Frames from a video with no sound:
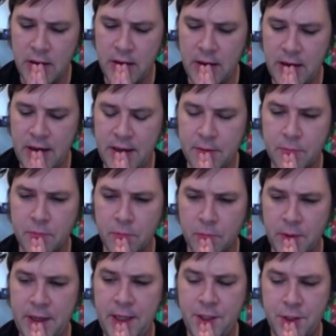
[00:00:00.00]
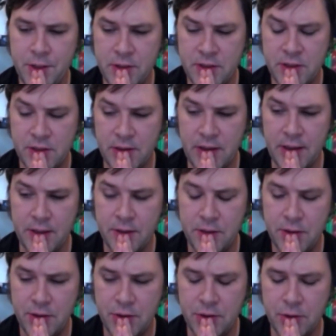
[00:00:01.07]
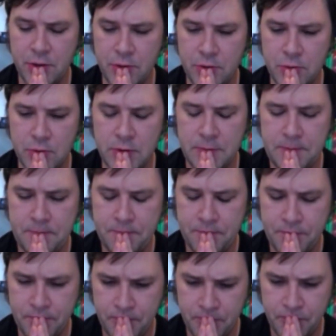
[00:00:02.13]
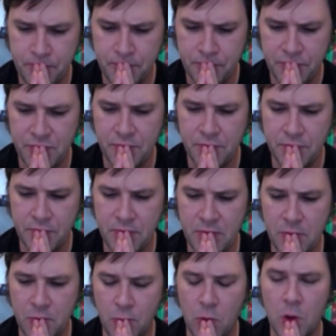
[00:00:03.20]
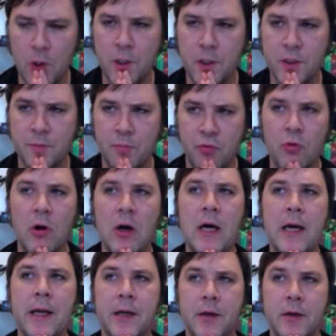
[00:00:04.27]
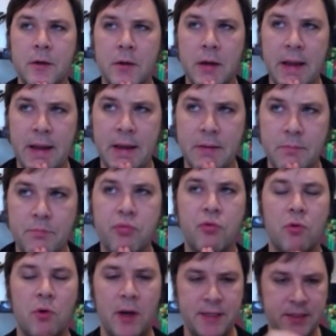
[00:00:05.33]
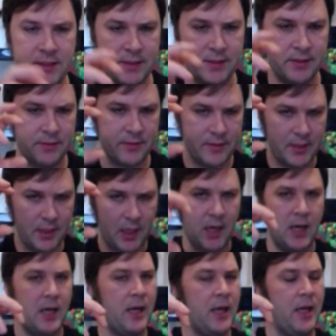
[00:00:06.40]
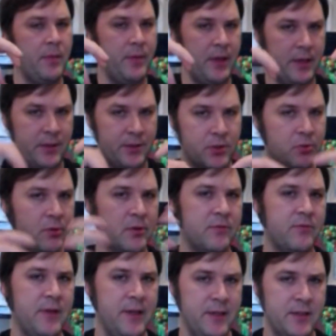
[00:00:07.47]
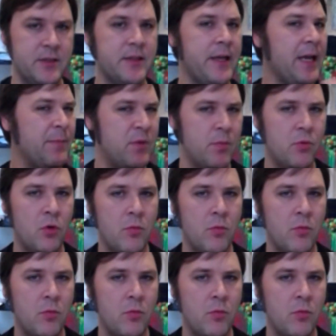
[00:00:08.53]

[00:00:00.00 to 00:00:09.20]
it reaches into works prior and present time and a sort of inescapable